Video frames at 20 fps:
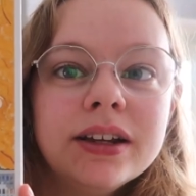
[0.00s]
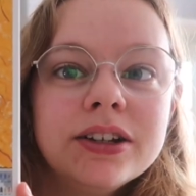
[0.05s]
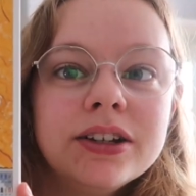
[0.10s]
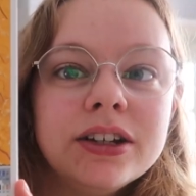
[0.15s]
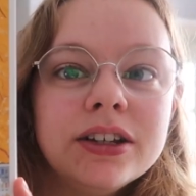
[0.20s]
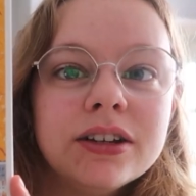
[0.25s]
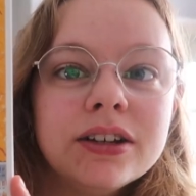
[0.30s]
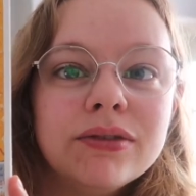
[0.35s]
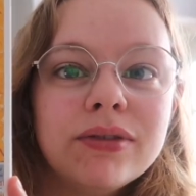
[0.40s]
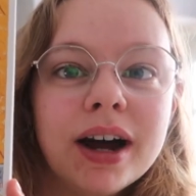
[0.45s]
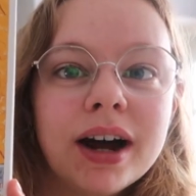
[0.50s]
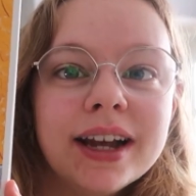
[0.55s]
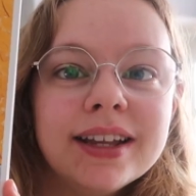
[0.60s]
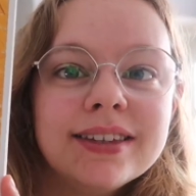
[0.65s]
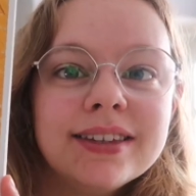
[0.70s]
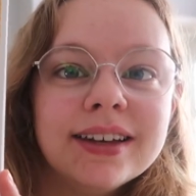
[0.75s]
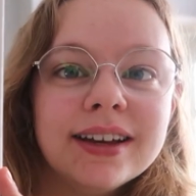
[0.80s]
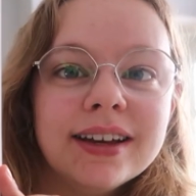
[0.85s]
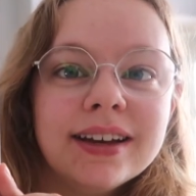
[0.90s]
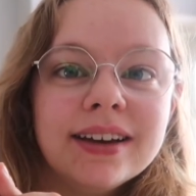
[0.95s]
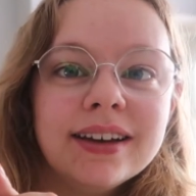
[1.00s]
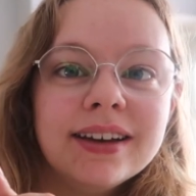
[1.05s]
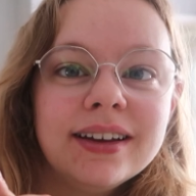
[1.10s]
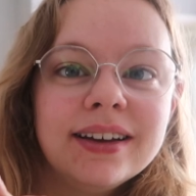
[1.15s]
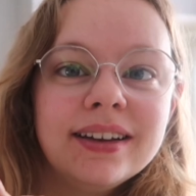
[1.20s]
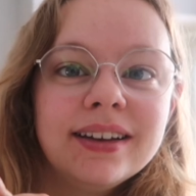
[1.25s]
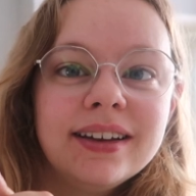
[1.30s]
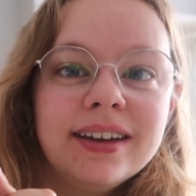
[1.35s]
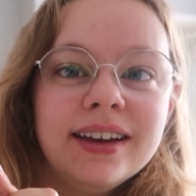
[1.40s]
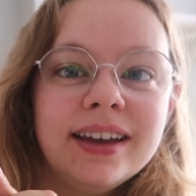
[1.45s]
She's a writer
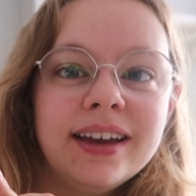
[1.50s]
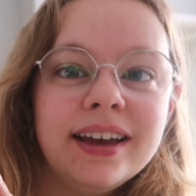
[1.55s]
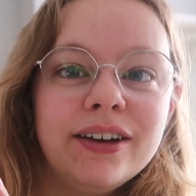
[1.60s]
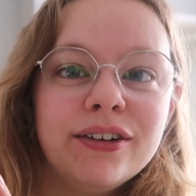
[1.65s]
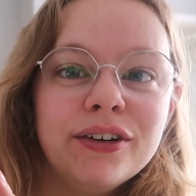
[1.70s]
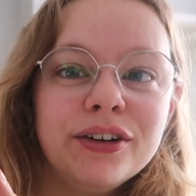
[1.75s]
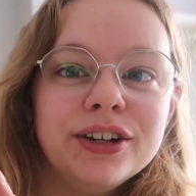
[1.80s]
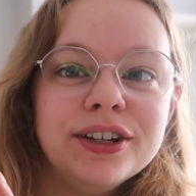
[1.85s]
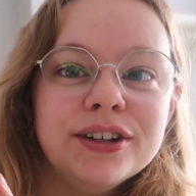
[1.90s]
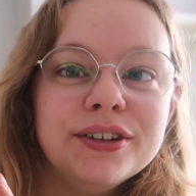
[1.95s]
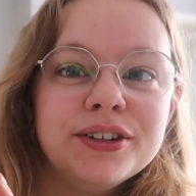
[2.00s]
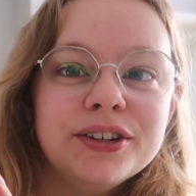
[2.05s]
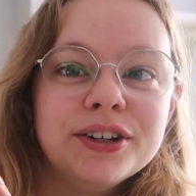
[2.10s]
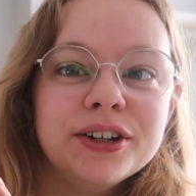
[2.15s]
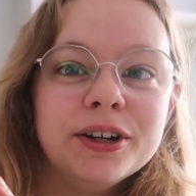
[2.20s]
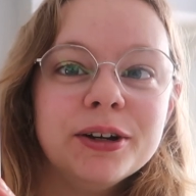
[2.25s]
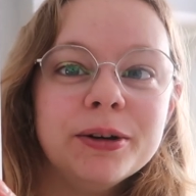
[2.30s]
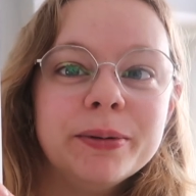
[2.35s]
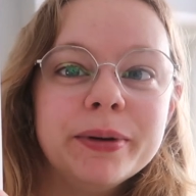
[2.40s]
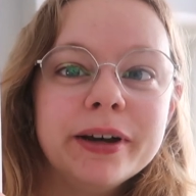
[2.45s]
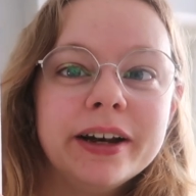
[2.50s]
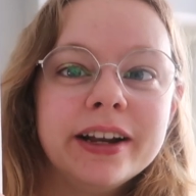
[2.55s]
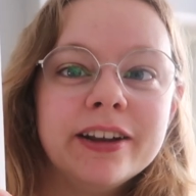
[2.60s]
here on YouTube,